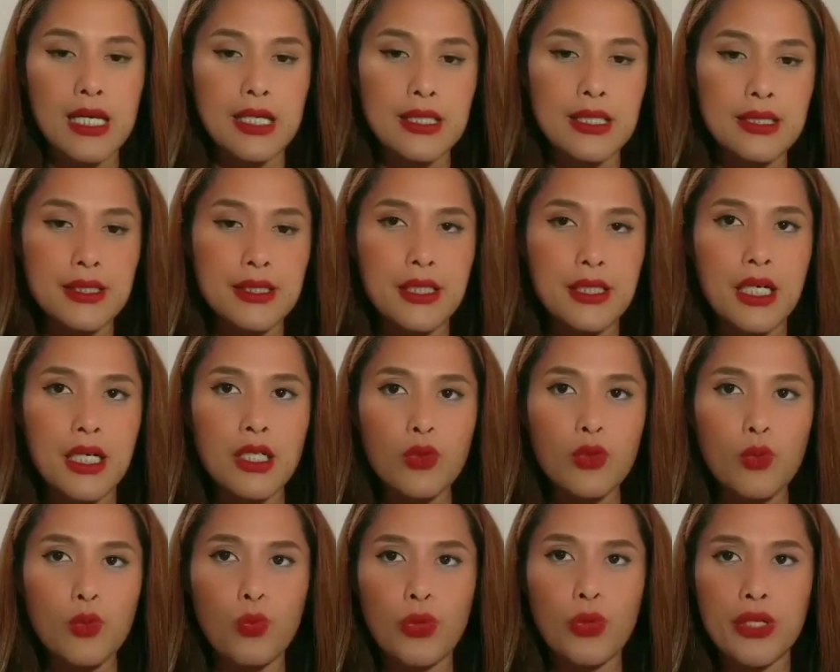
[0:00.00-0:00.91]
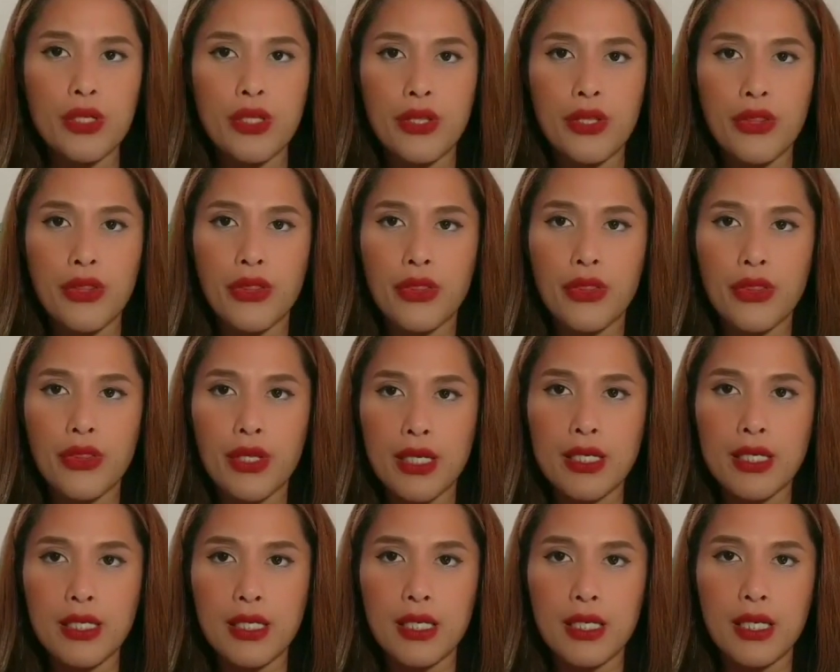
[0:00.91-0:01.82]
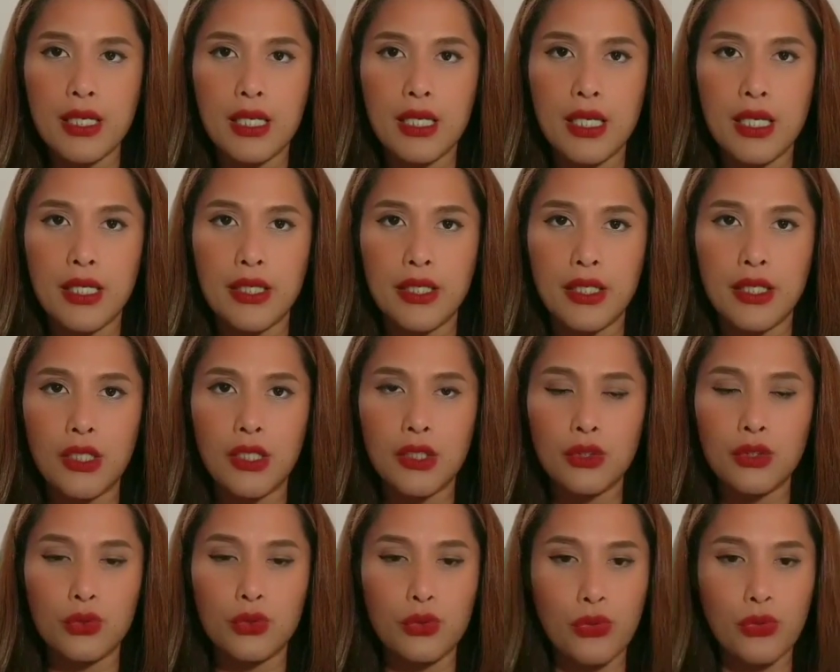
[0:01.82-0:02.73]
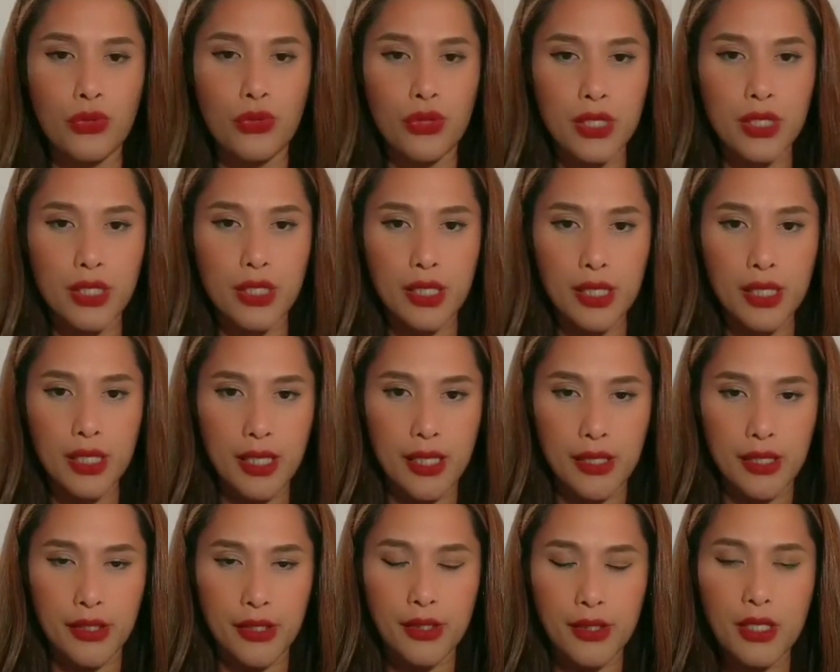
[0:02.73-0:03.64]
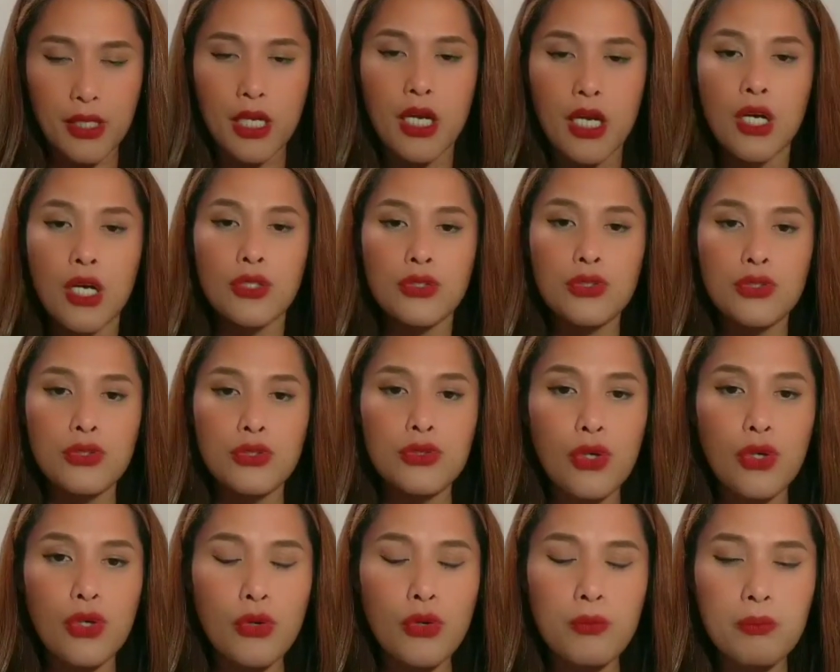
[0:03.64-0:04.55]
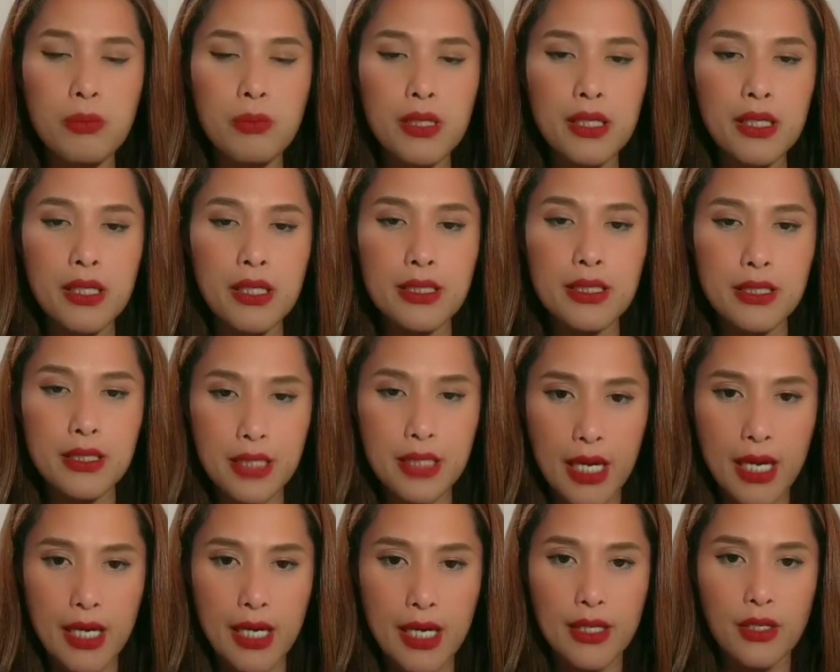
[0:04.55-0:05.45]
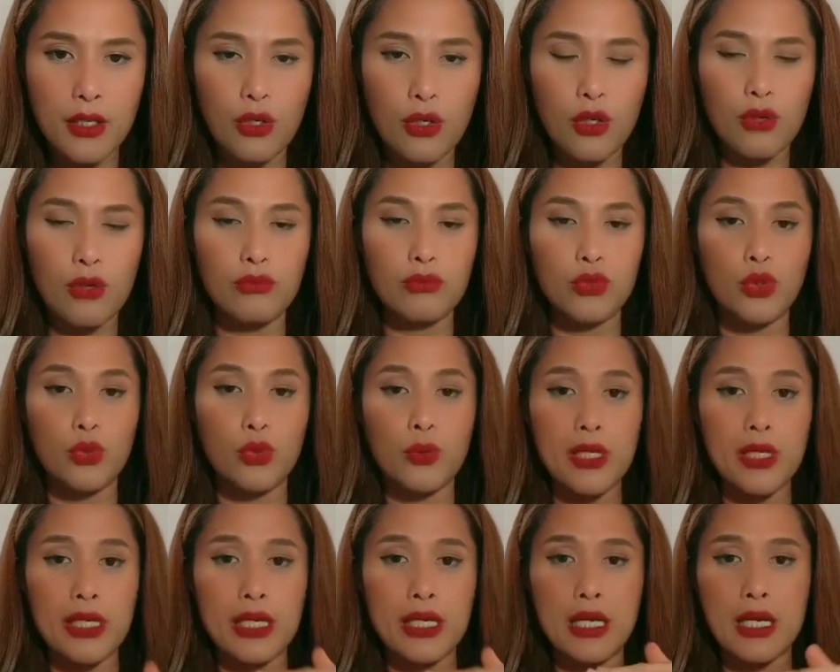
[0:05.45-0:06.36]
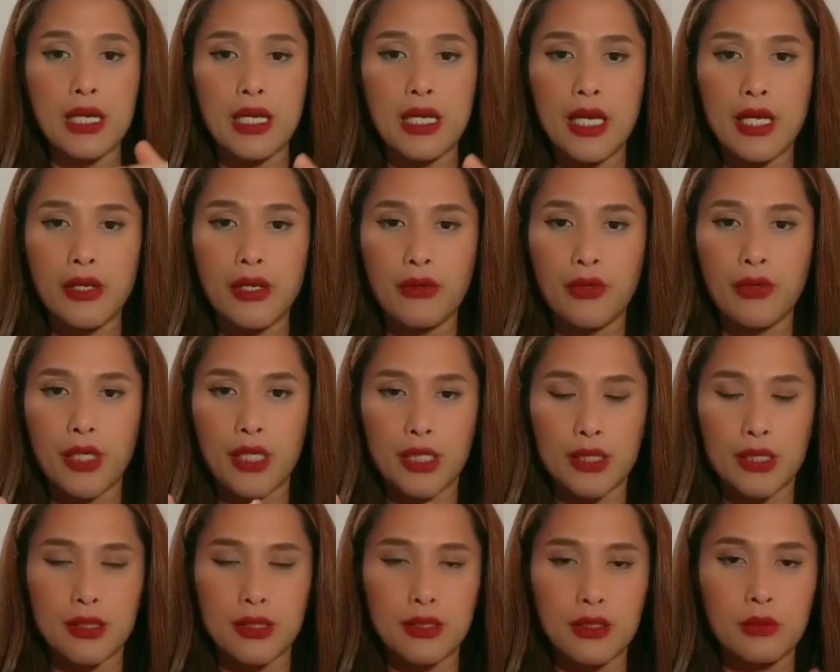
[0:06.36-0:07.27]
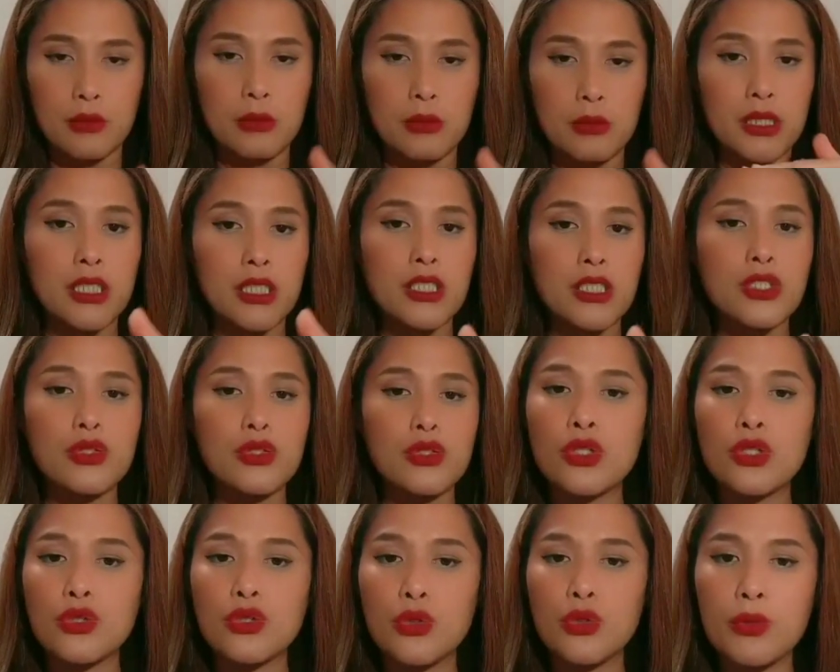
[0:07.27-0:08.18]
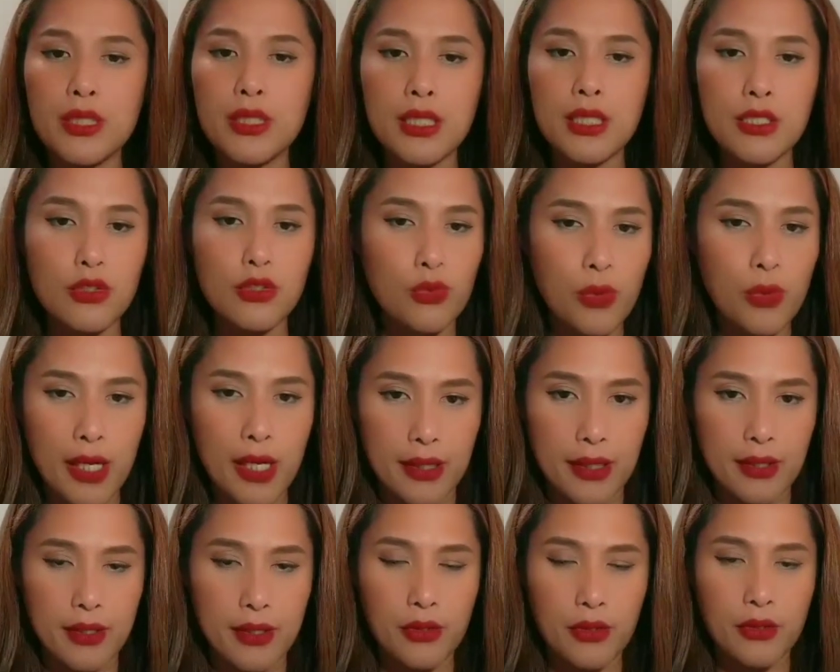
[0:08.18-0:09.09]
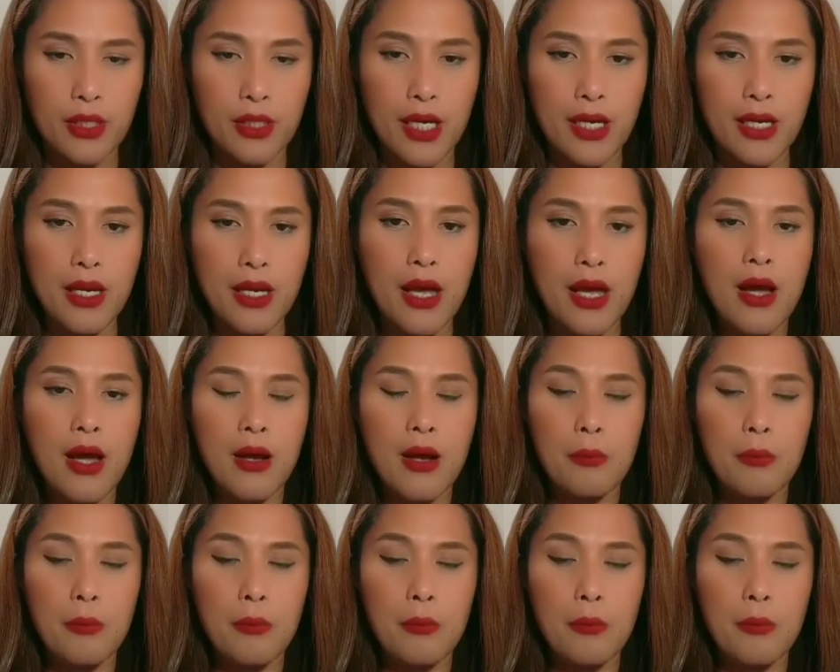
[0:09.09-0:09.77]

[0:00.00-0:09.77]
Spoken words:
Start with the thin layer to thicker layer. So don't be scared of doing layering because you are doing it right, okay?